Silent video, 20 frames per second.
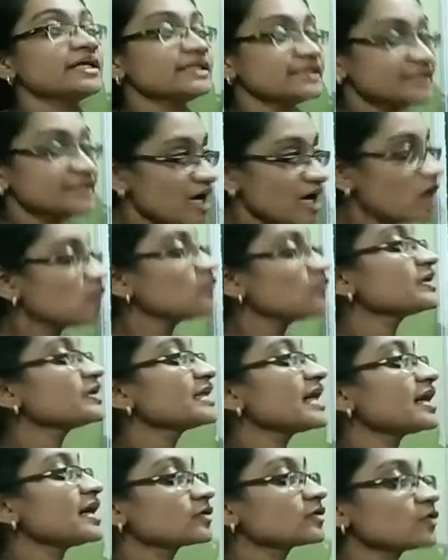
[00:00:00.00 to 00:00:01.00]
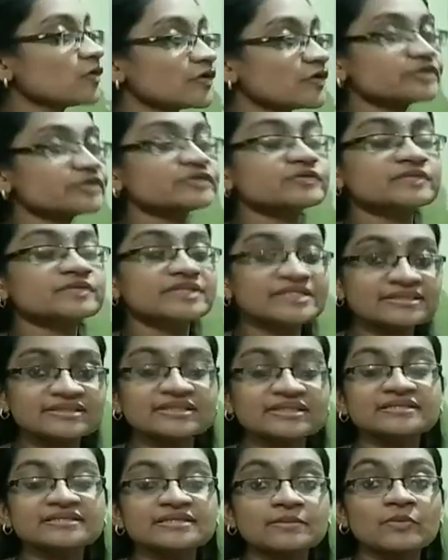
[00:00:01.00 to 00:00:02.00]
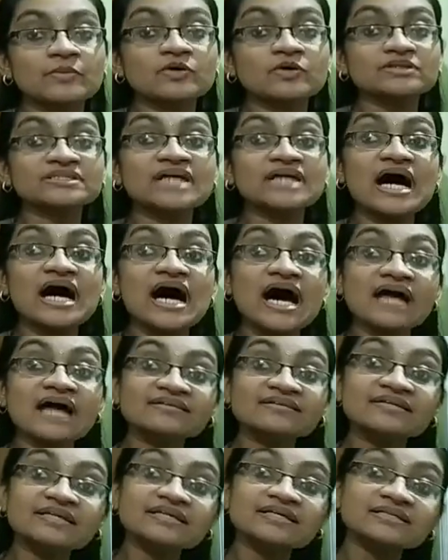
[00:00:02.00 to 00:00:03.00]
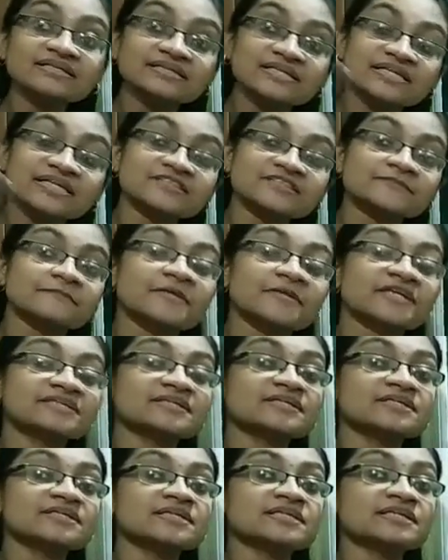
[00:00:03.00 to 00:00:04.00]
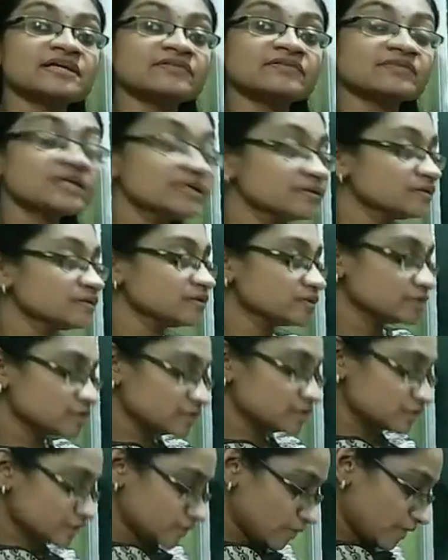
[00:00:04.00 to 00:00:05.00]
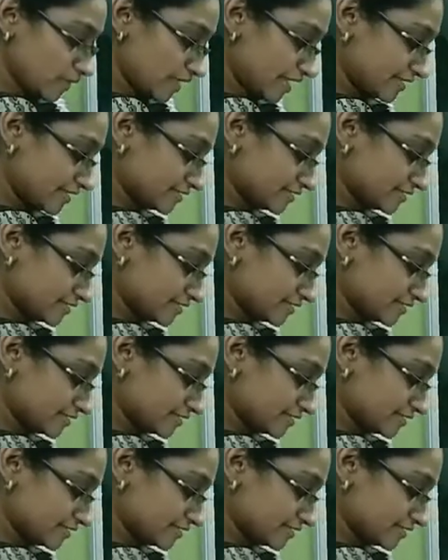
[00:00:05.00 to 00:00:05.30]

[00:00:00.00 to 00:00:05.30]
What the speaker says: Now we are going to discuss about the other things present in our solar